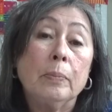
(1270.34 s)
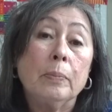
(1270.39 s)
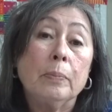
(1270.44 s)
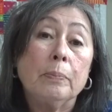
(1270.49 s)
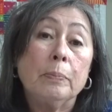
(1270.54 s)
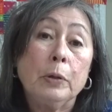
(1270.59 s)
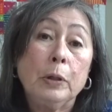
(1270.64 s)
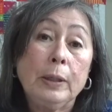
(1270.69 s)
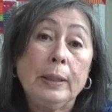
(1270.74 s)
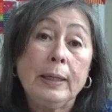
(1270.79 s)

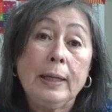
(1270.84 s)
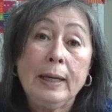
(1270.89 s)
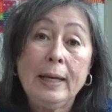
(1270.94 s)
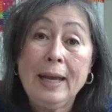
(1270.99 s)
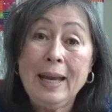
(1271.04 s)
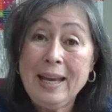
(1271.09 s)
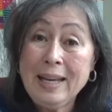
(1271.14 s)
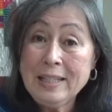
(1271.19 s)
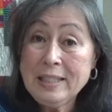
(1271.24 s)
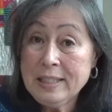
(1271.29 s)
put
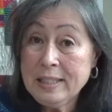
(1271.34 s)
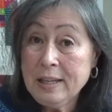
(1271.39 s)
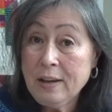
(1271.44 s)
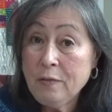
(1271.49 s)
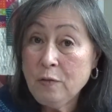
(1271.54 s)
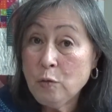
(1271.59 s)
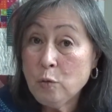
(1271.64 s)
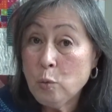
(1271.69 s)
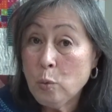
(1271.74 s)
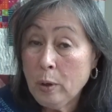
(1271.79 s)

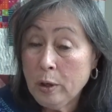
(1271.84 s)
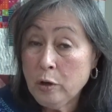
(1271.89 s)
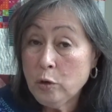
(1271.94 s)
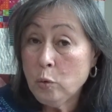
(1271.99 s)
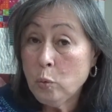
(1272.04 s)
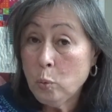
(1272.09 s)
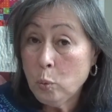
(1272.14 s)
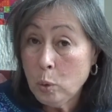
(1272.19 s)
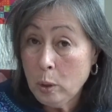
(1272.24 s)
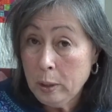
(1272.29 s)

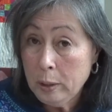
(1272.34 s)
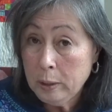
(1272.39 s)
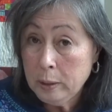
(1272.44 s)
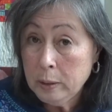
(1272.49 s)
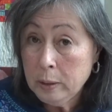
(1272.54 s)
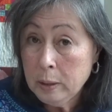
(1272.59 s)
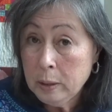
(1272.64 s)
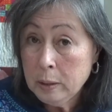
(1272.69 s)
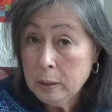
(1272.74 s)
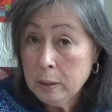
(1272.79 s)
SF101,
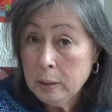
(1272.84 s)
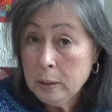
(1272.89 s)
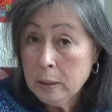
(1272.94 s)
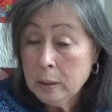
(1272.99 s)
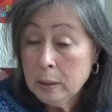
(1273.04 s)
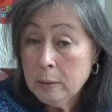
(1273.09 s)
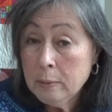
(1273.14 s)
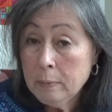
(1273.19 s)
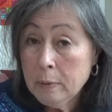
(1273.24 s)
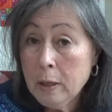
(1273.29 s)

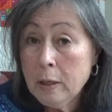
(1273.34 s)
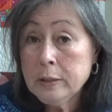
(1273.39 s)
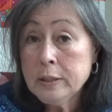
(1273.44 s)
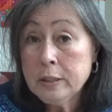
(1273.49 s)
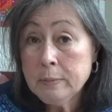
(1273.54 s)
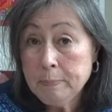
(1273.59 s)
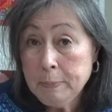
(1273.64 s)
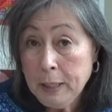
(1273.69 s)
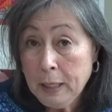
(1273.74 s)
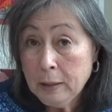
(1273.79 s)
it's
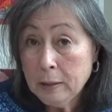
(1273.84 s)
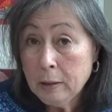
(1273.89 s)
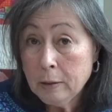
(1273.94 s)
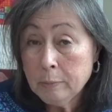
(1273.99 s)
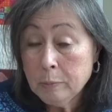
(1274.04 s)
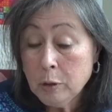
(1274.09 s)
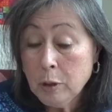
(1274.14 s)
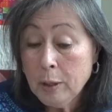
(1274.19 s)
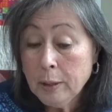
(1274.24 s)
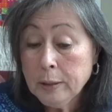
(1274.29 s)
a Pellon
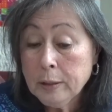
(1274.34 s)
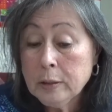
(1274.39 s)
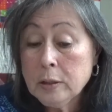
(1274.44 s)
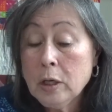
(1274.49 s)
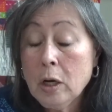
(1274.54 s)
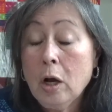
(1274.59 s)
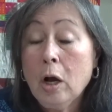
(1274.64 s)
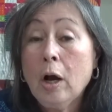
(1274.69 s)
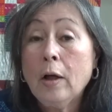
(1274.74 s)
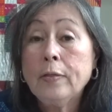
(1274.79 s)
product,
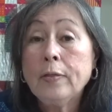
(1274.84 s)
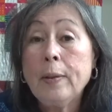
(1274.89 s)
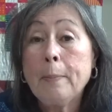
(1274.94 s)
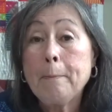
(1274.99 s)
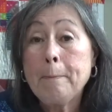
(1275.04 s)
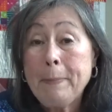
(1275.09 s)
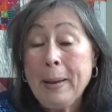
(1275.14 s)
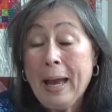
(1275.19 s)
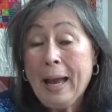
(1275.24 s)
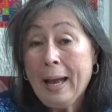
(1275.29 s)
on the
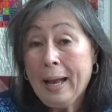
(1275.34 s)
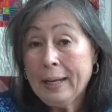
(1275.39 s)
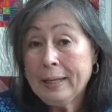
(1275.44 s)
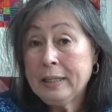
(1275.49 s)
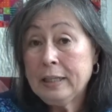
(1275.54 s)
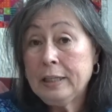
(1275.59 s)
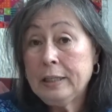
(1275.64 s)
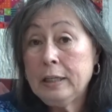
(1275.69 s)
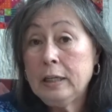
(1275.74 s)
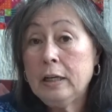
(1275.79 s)

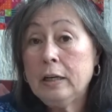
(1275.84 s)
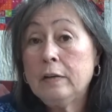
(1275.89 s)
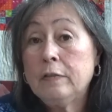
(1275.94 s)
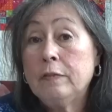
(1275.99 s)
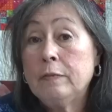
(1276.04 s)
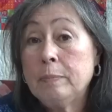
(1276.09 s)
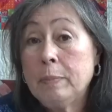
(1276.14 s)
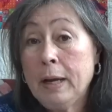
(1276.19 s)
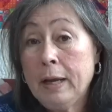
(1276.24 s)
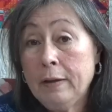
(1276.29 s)
back
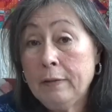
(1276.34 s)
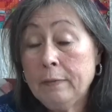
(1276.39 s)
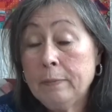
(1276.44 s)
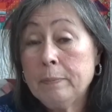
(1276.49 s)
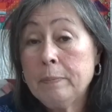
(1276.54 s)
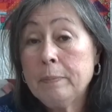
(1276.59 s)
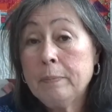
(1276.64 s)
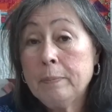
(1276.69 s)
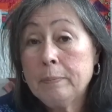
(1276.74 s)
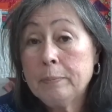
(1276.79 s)
of my
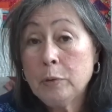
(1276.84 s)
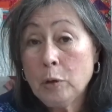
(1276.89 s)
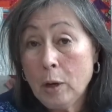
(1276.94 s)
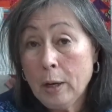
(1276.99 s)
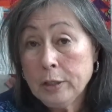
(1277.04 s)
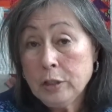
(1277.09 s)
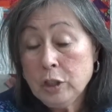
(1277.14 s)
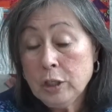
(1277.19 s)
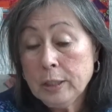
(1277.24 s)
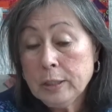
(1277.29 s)

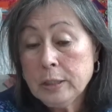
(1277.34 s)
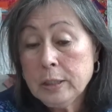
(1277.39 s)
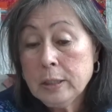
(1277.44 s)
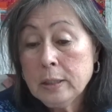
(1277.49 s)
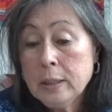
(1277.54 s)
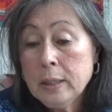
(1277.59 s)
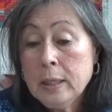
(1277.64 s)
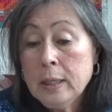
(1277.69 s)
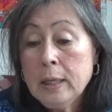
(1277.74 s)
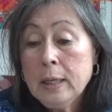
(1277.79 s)
project.
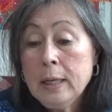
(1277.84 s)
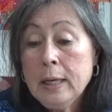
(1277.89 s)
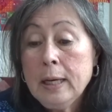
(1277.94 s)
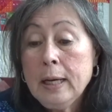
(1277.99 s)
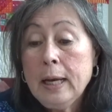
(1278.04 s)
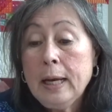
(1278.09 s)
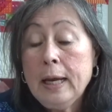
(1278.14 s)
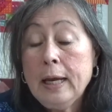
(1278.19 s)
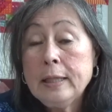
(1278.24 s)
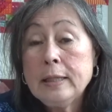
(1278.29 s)

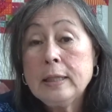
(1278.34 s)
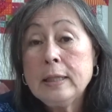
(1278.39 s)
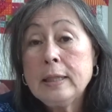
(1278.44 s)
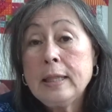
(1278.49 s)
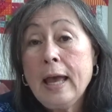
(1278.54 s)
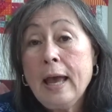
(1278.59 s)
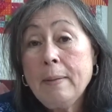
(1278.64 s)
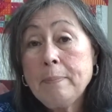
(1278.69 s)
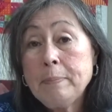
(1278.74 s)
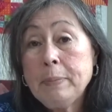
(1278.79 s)
And
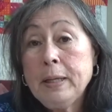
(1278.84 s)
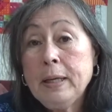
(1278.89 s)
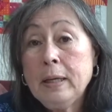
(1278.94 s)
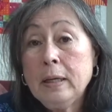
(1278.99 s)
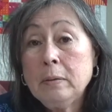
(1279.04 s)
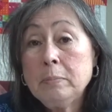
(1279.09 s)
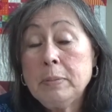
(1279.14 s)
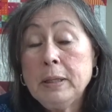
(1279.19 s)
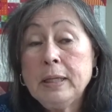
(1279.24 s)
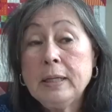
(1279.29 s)
that
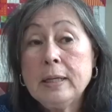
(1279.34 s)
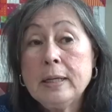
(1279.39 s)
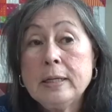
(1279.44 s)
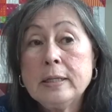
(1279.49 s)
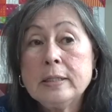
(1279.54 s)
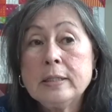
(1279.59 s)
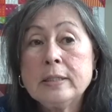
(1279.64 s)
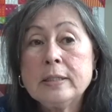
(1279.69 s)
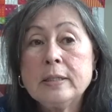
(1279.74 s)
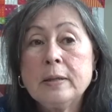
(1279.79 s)
being
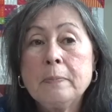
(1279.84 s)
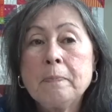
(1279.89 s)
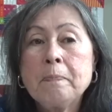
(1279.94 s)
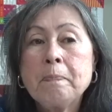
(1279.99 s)
because